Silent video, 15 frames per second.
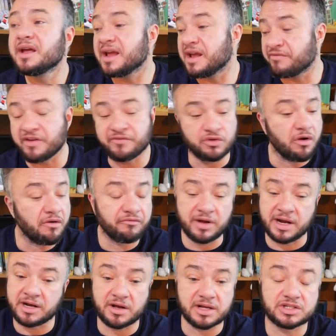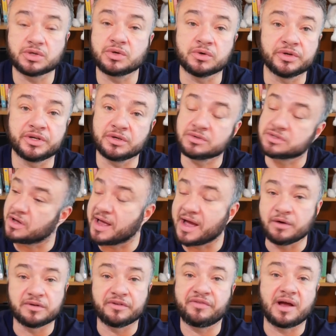if they've got really nice cordials like
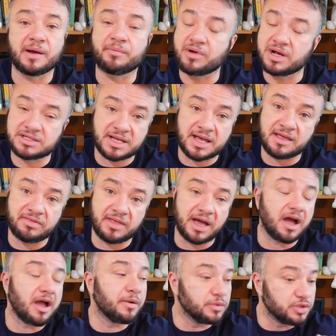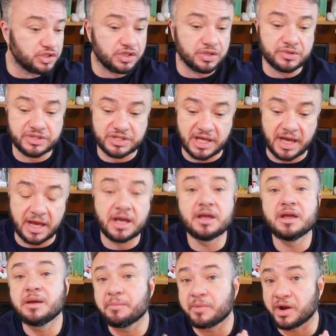elderflower presse and that, I will choose that.
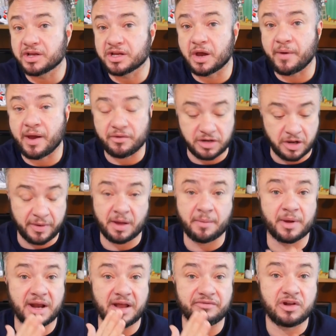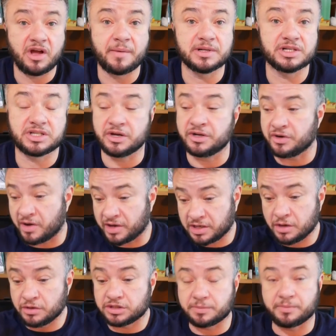But I go out knowing I'm going to have lime and soda. I
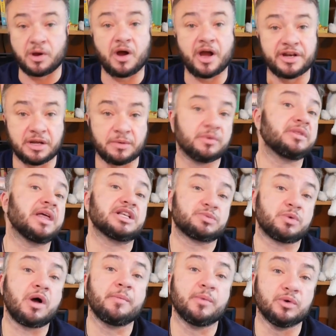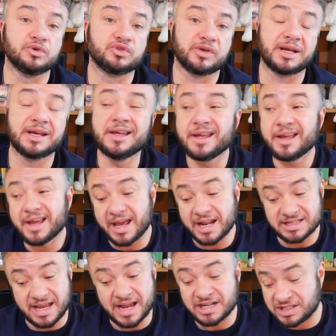go to the bar, I know that's what I'm ordering. And
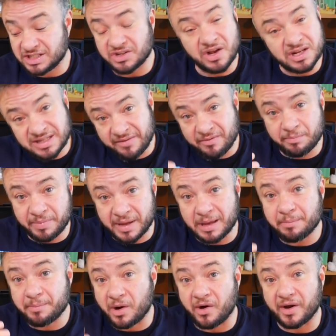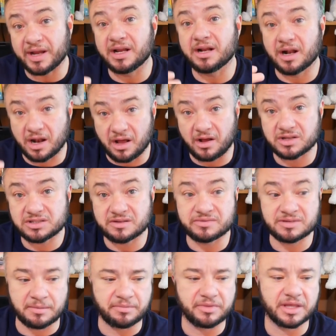it's actually nice to have a big pint glass of
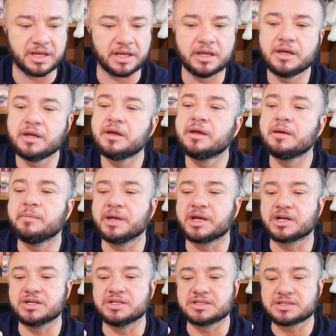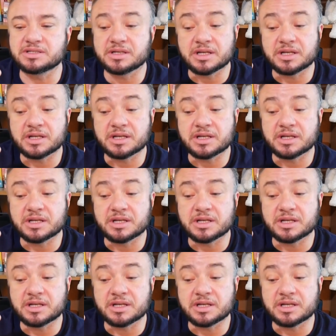something because